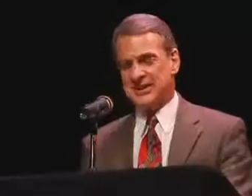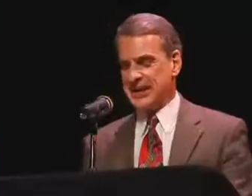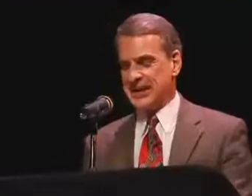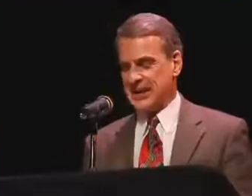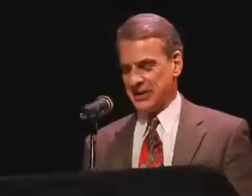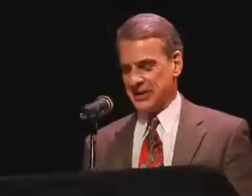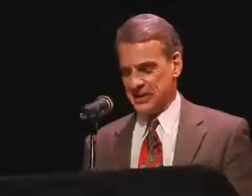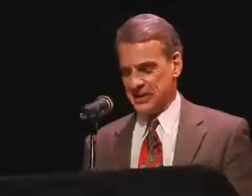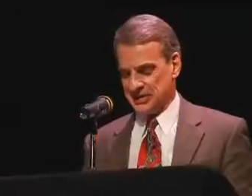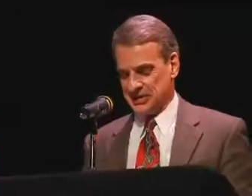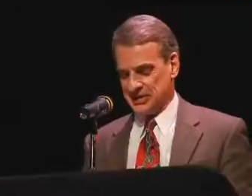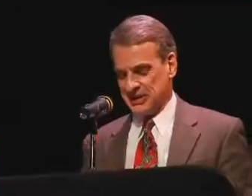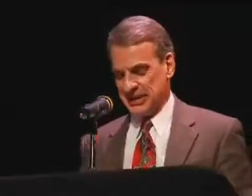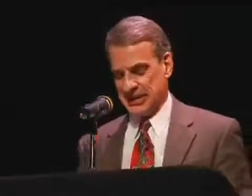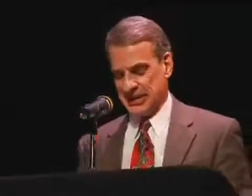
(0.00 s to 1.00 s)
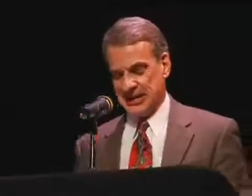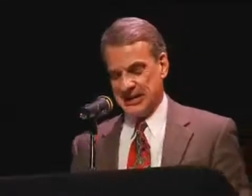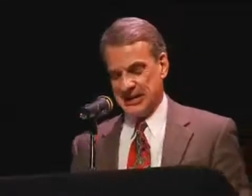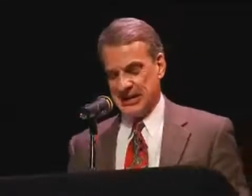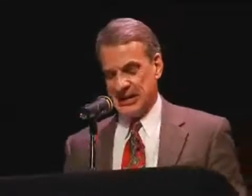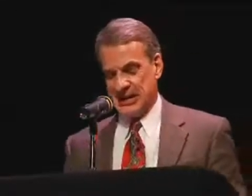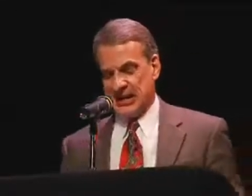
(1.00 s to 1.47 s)
in the dialogue
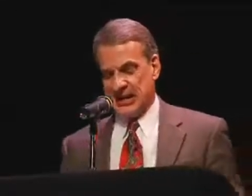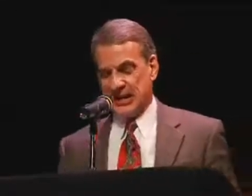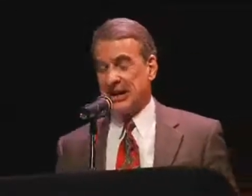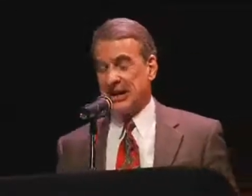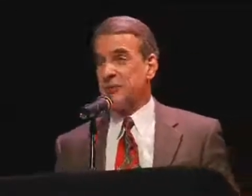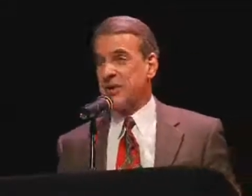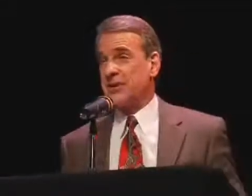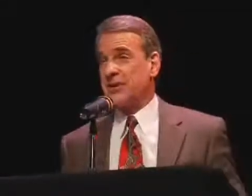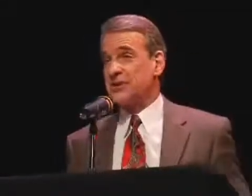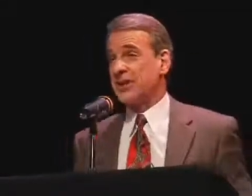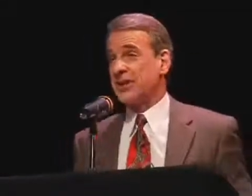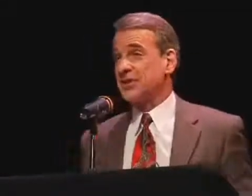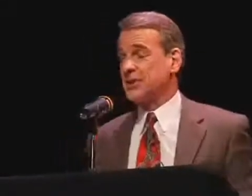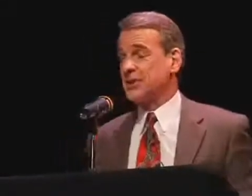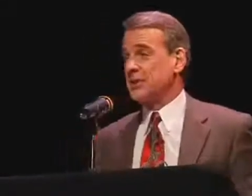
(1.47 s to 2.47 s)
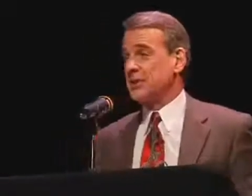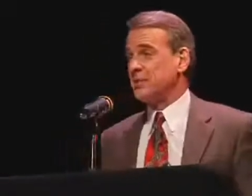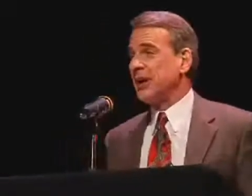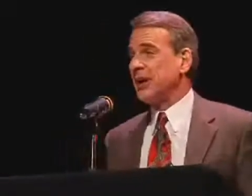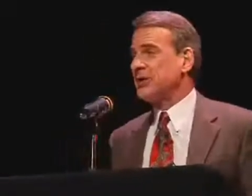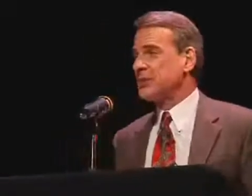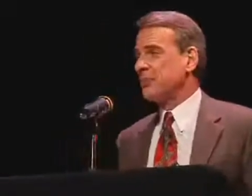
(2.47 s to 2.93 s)
tonight, and I want to say it's
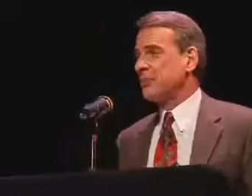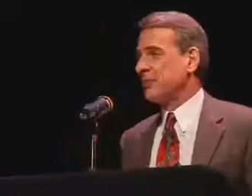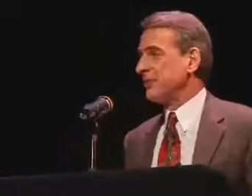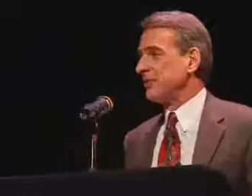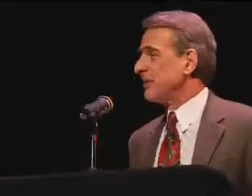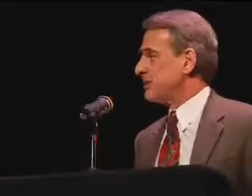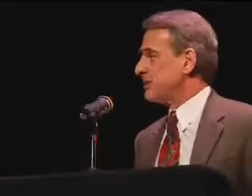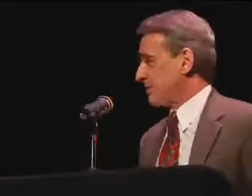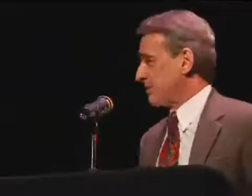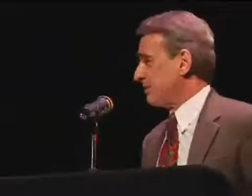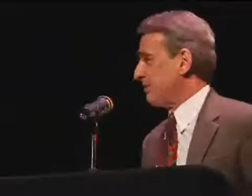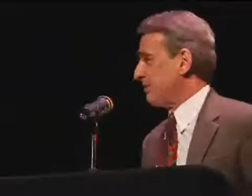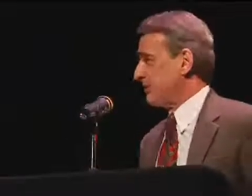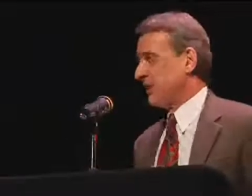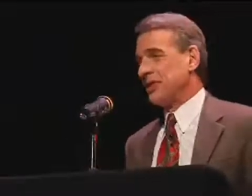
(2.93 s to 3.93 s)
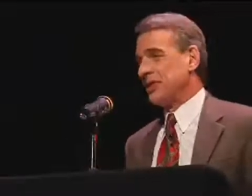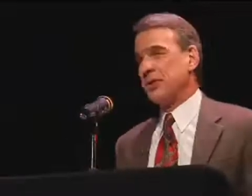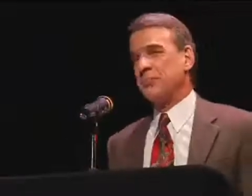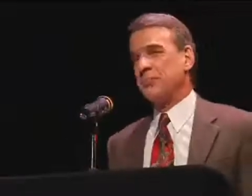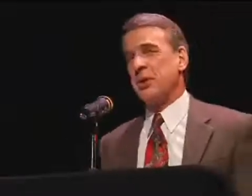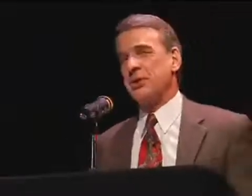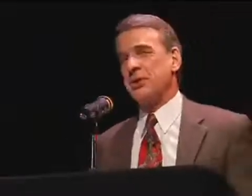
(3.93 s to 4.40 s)
a tremendous privilege to be
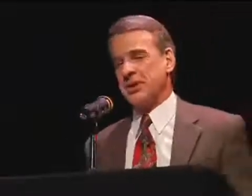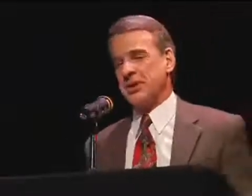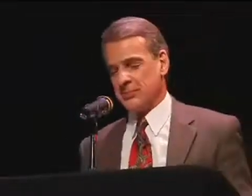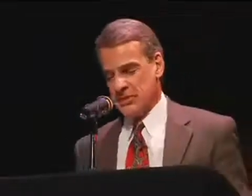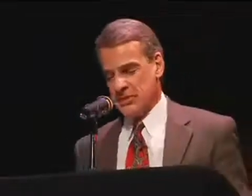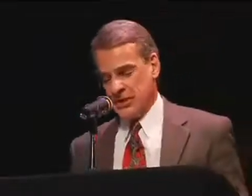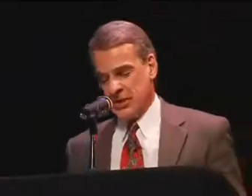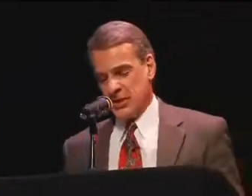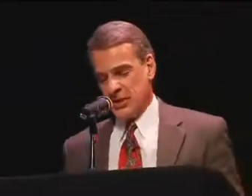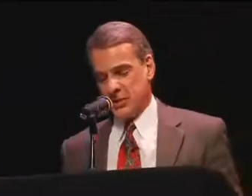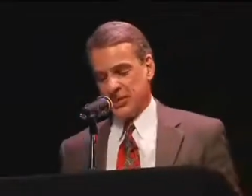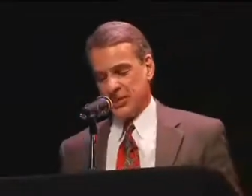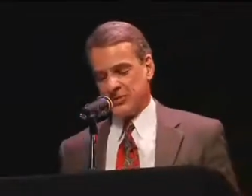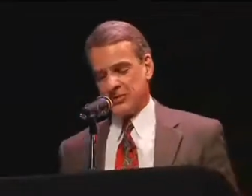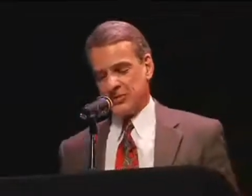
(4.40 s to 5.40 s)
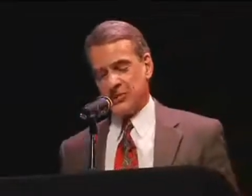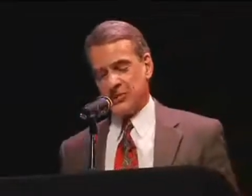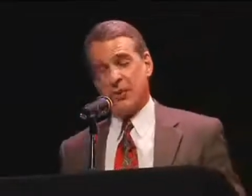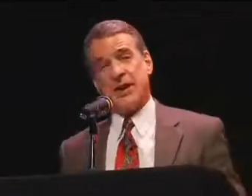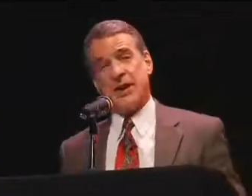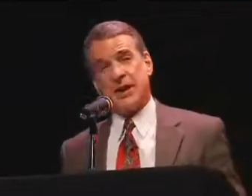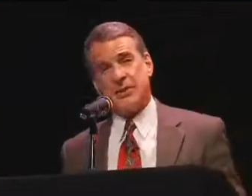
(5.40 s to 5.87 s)
sharing the podium
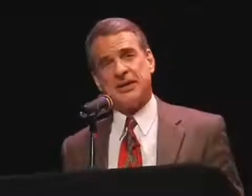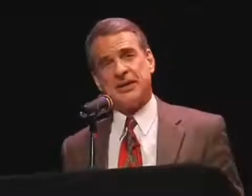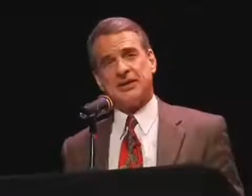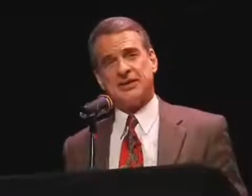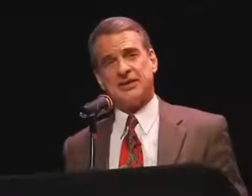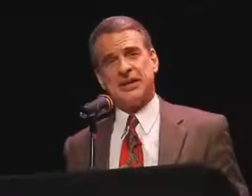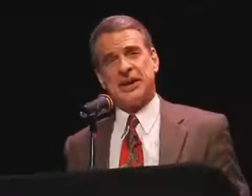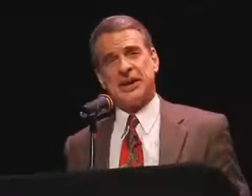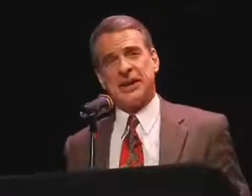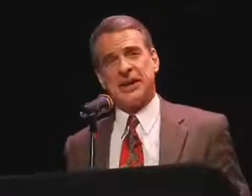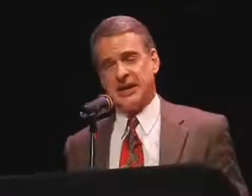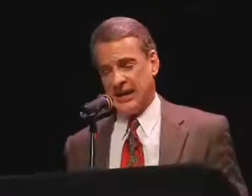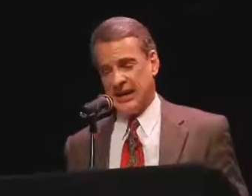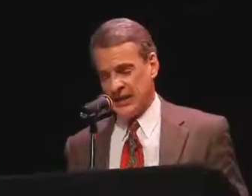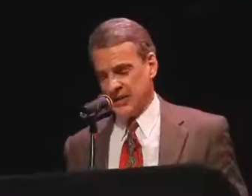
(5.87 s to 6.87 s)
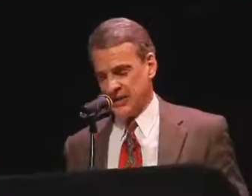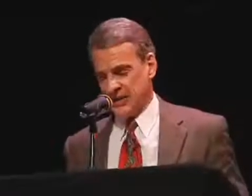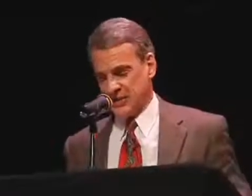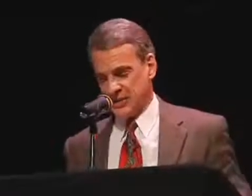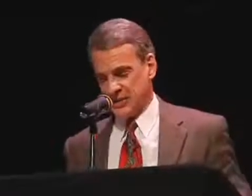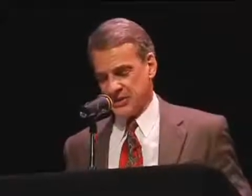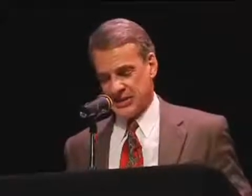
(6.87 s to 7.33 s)
with so eminent an
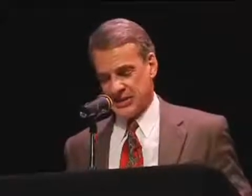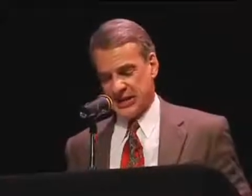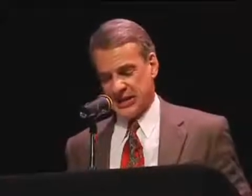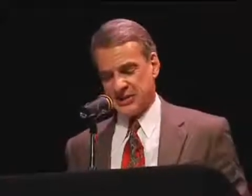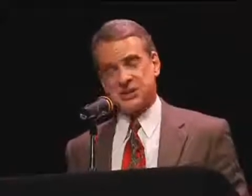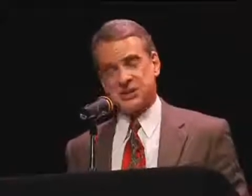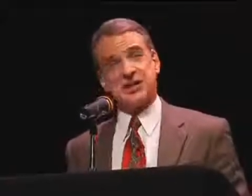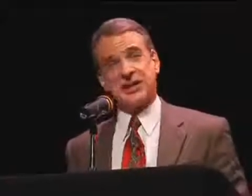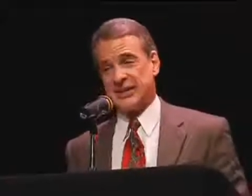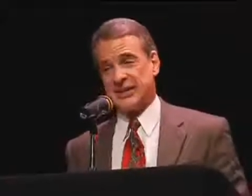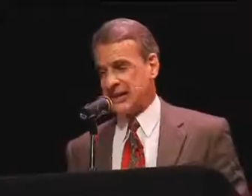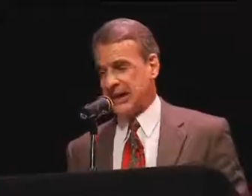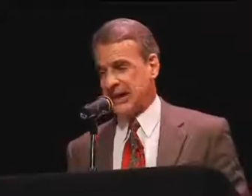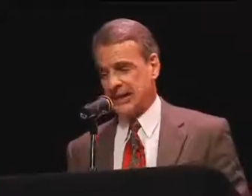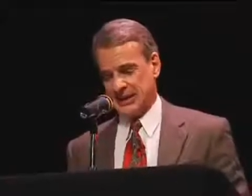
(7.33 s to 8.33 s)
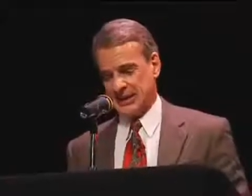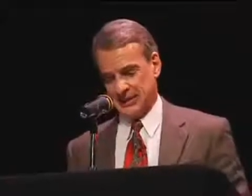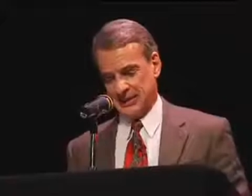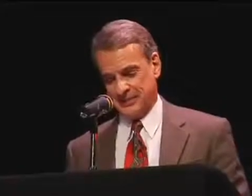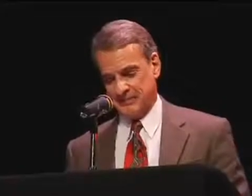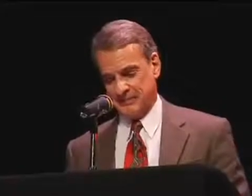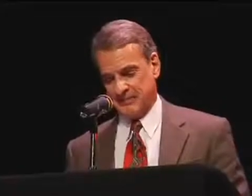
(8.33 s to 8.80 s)
ethicist as Shelley
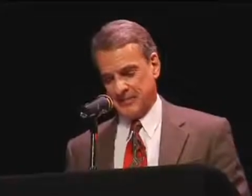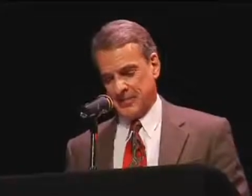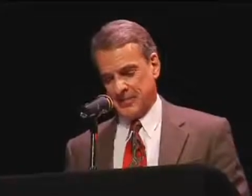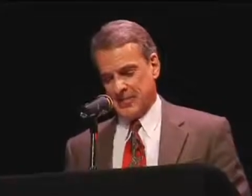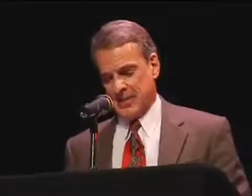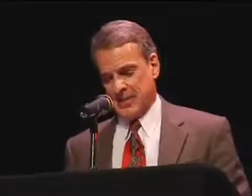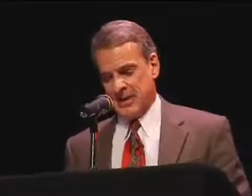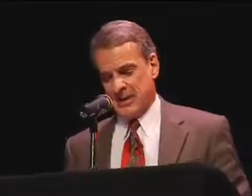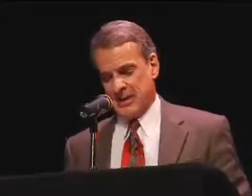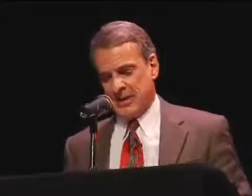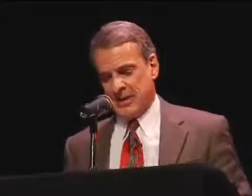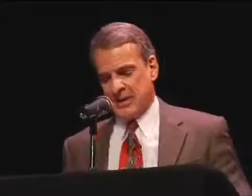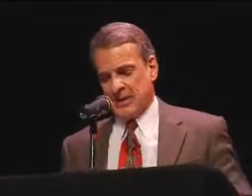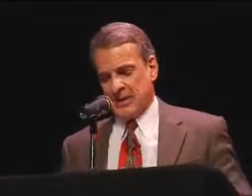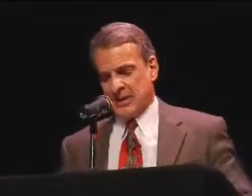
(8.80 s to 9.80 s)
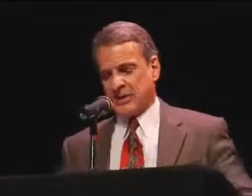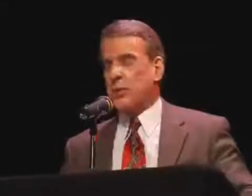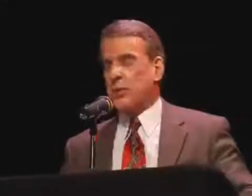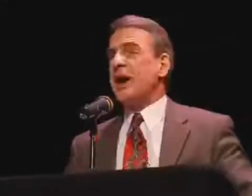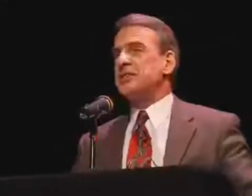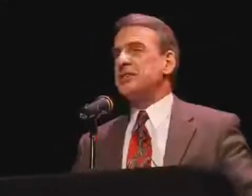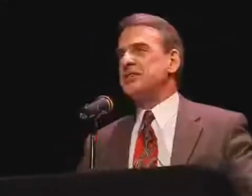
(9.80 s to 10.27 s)
Kagan.
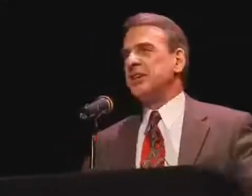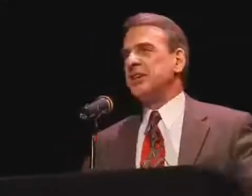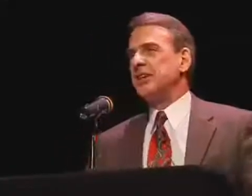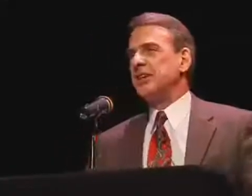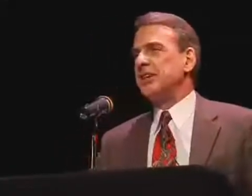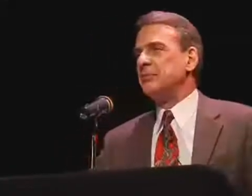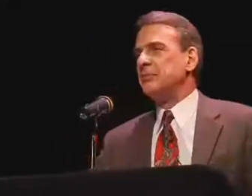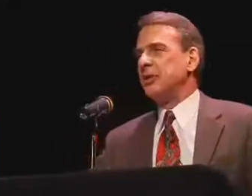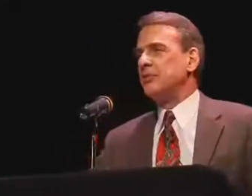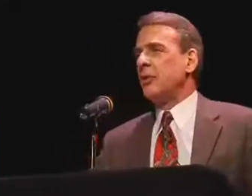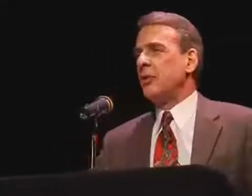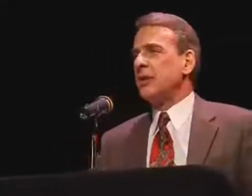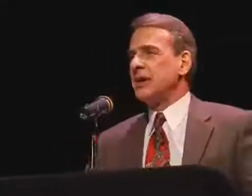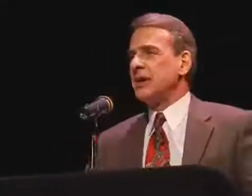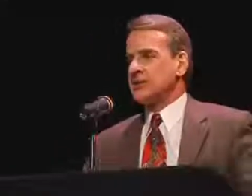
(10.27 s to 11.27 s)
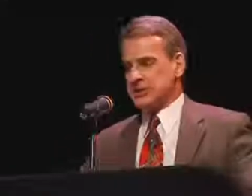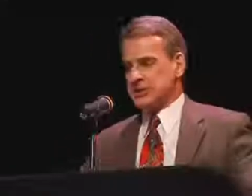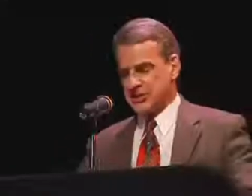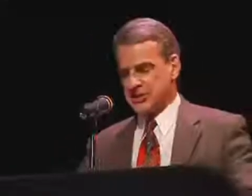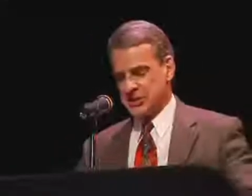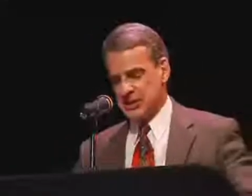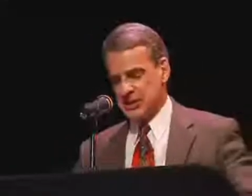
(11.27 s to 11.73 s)
The question before
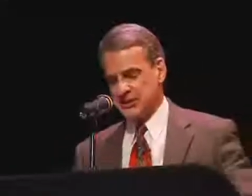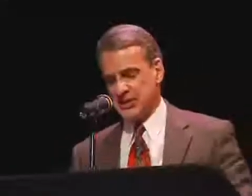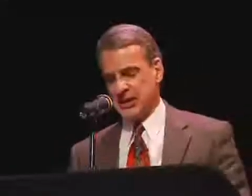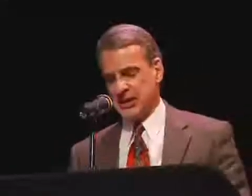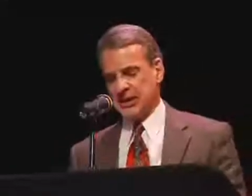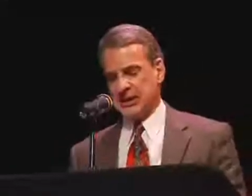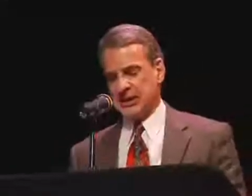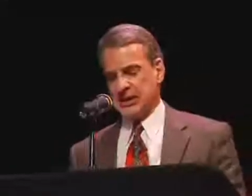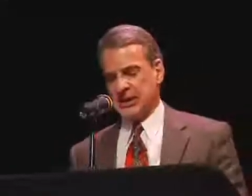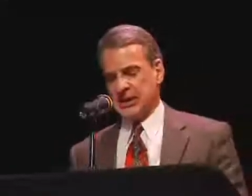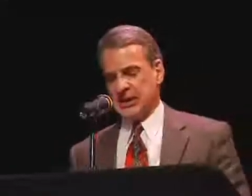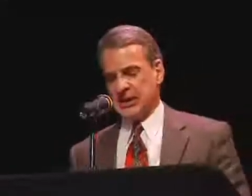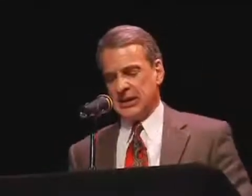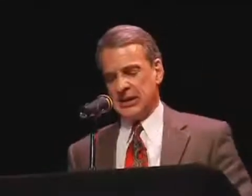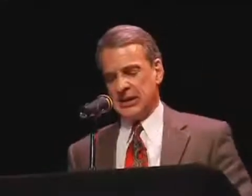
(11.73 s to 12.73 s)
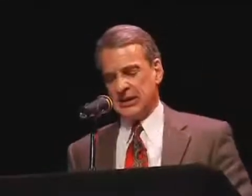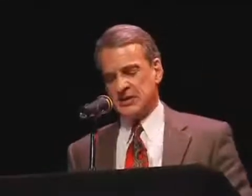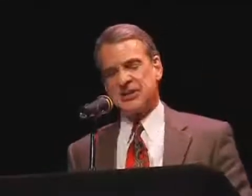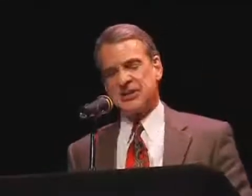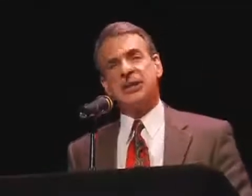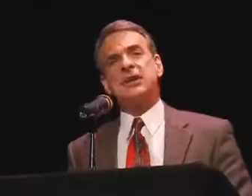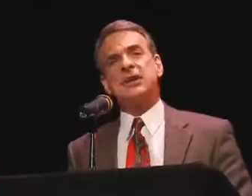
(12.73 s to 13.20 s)
us this evening
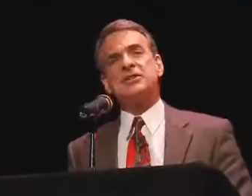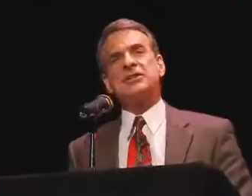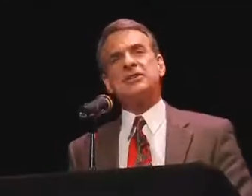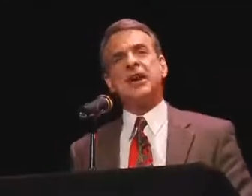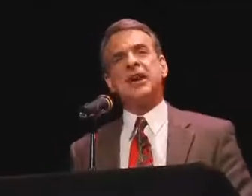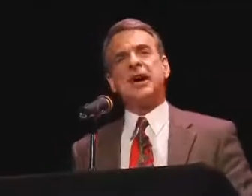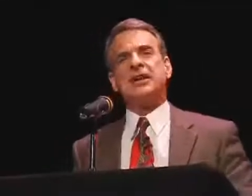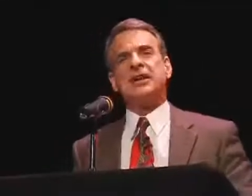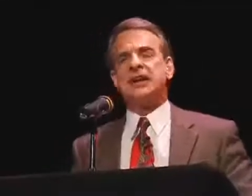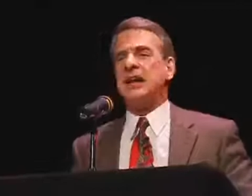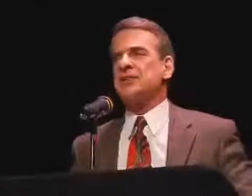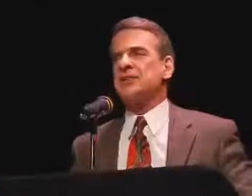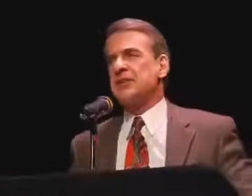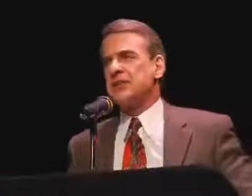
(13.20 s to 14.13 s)
is God